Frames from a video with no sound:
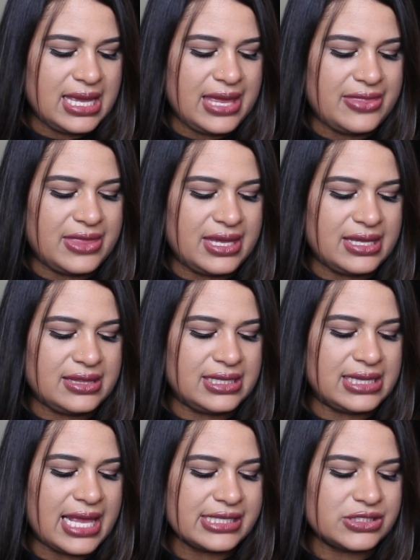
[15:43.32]
And then
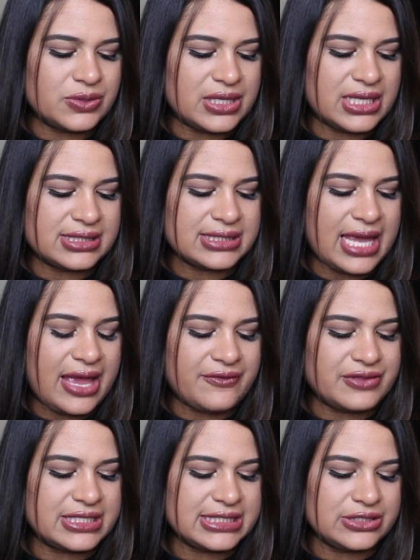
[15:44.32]
the last 2 things I
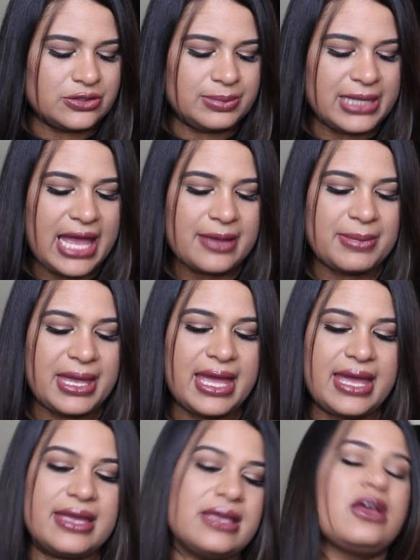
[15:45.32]
have in this little black
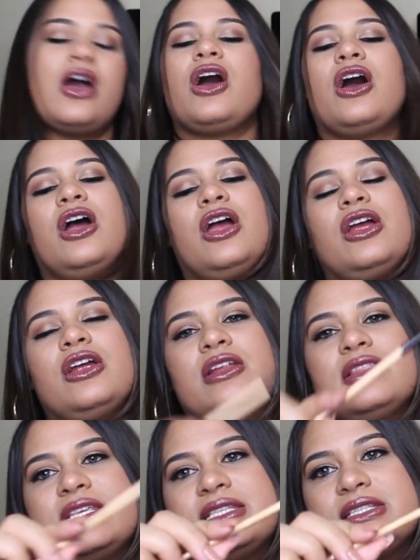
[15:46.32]
bag
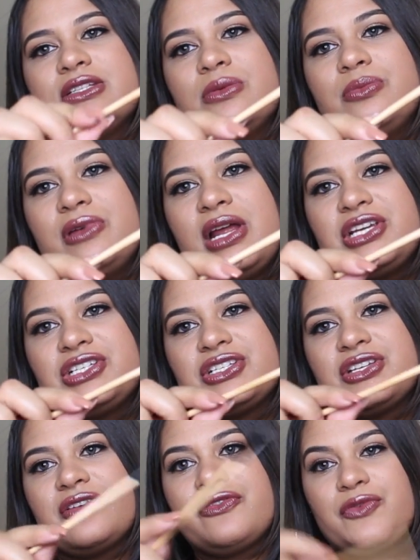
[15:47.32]
are this little
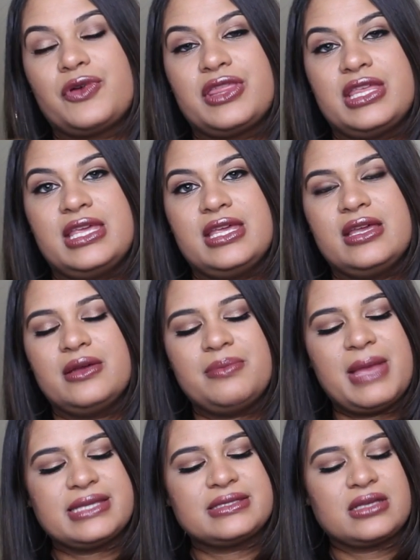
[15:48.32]
brush for the
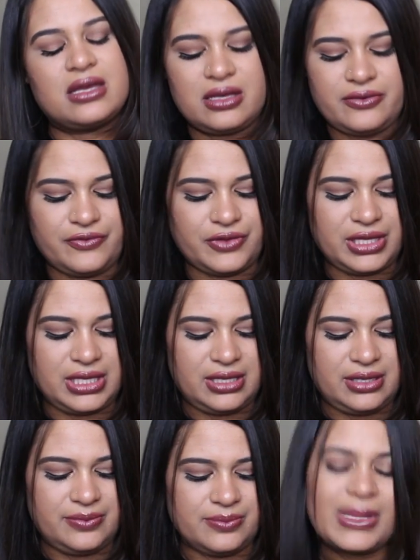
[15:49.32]

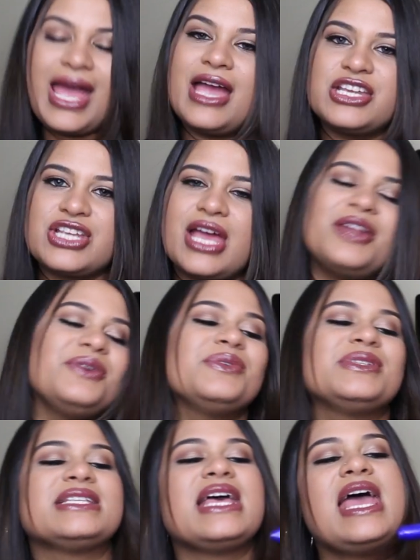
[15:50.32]

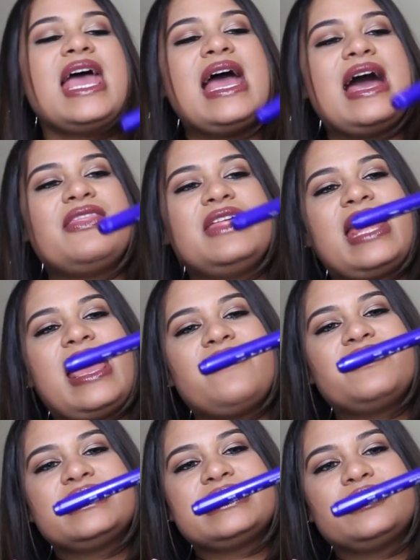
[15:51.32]
eyeshadows. And then I
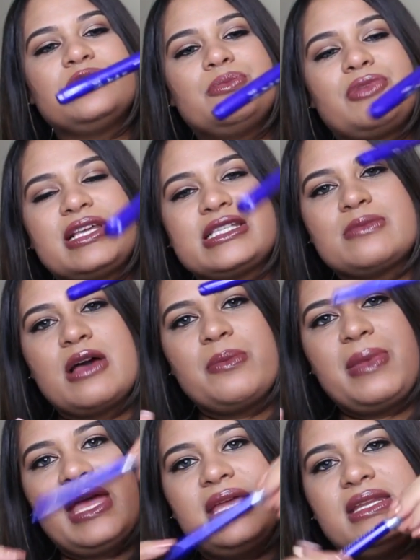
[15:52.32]
have this little Bright Smile
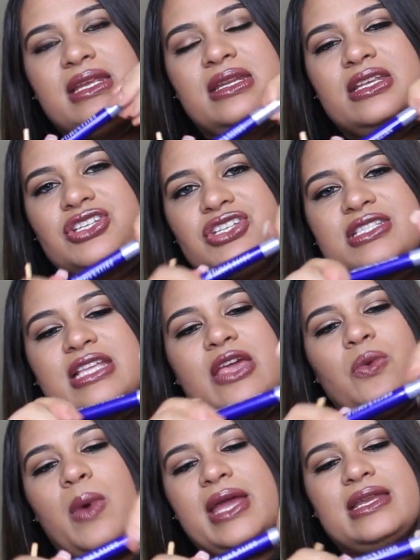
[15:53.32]
pen, and it's just
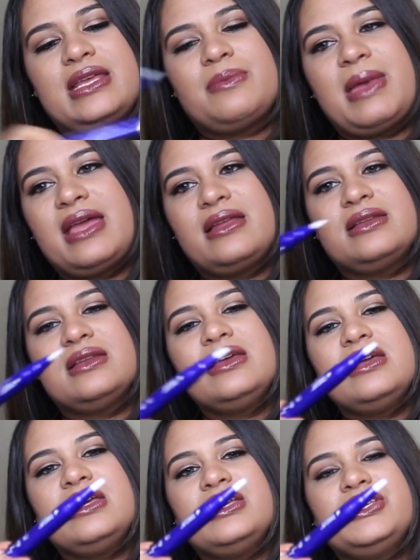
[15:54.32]
a whitening pen.
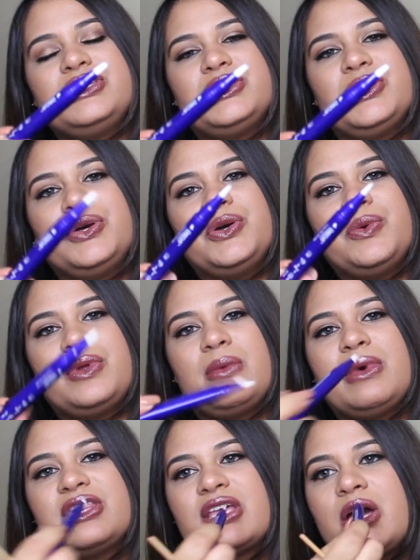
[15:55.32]
So when
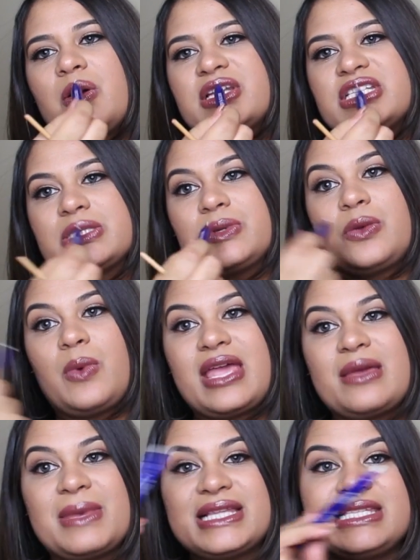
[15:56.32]
I'm on the go, I just want to
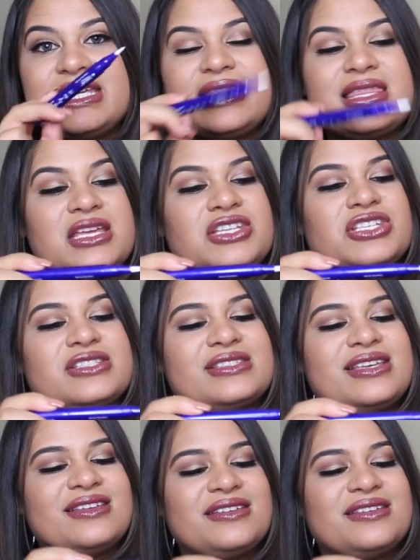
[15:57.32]
whiten my teeth. I just